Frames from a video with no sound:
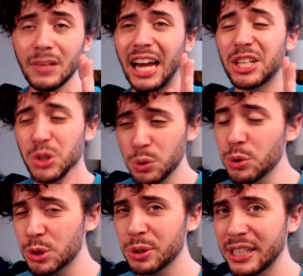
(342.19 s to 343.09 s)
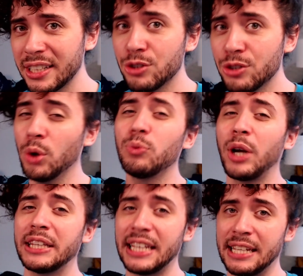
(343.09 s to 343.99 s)
I usually don't
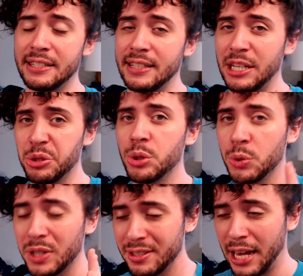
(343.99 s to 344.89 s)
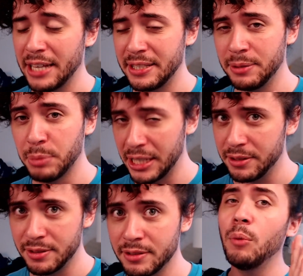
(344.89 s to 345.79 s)
run this into assassin
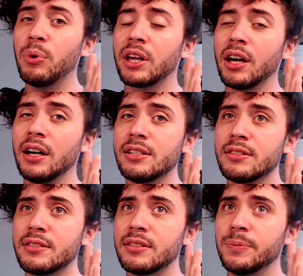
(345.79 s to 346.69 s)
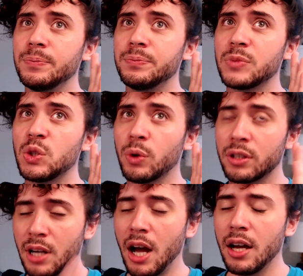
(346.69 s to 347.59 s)
mids because you
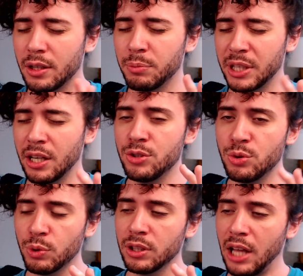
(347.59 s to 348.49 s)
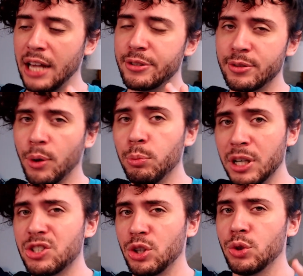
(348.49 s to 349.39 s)
rely so
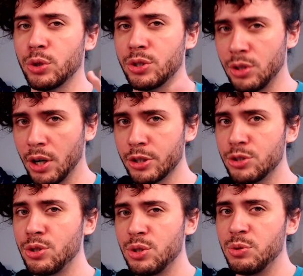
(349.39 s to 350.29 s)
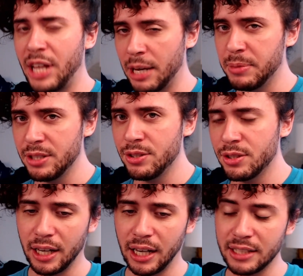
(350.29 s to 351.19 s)
much on your stars to do damage.
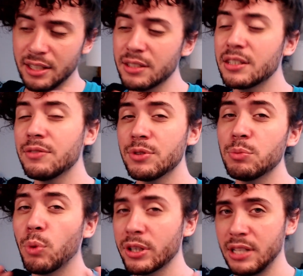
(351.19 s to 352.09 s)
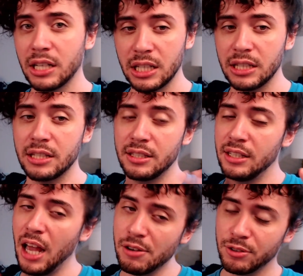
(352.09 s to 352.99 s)
It does give you more tankiness
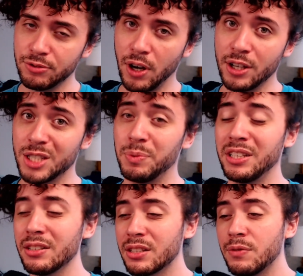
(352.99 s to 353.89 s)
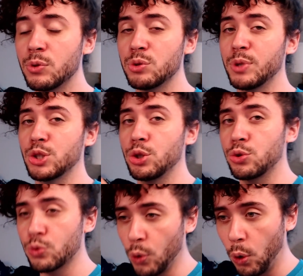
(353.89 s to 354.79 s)
than Everfrost, but it doesn't give you as much
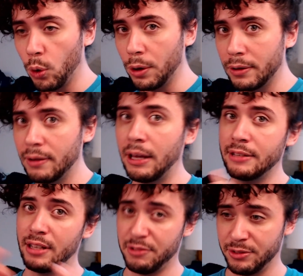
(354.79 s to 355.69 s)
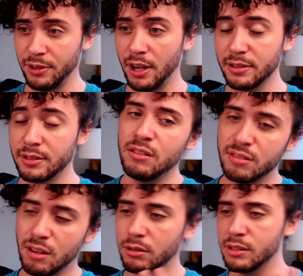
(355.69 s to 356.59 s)
control as Everfrost.
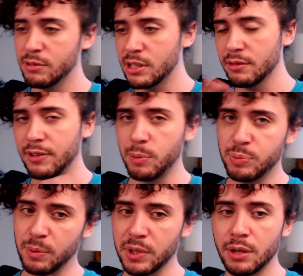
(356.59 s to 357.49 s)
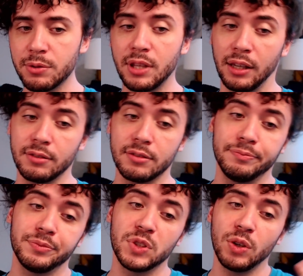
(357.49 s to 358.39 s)
So you give up some of those things.
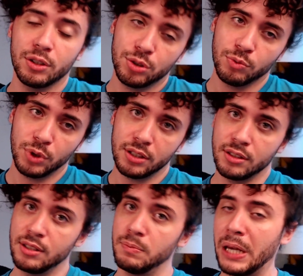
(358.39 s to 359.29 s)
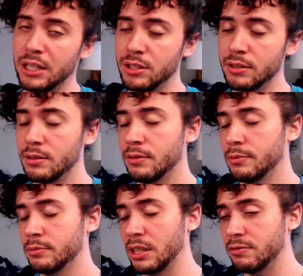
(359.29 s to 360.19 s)
So I usually run this into mages
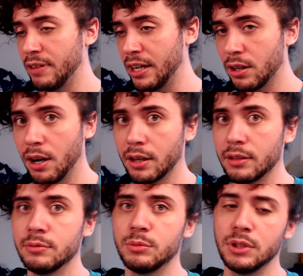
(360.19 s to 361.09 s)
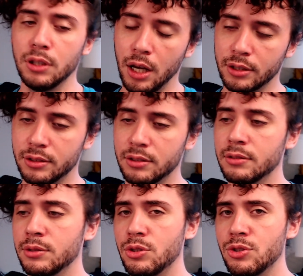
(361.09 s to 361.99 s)
like Vigar, Lux,
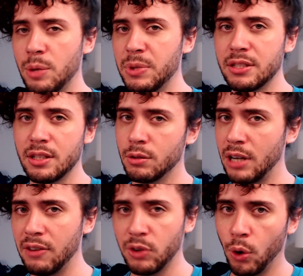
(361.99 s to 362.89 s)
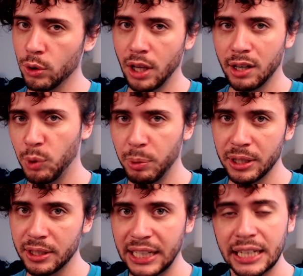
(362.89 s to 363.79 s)
champions that don't have a whole lot of
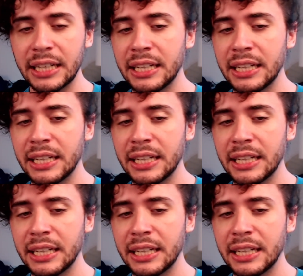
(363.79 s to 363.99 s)
mobility.